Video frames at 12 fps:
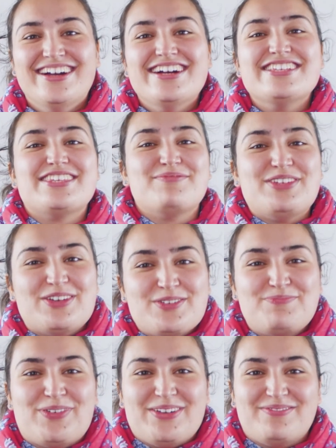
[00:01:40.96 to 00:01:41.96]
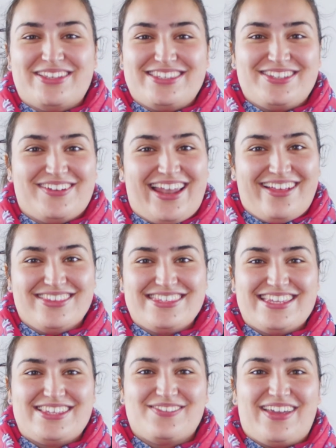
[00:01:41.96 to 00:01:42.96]
Some new appointments to announce
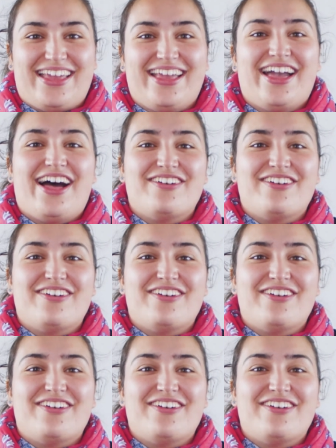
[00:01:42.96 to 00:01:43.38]
this week.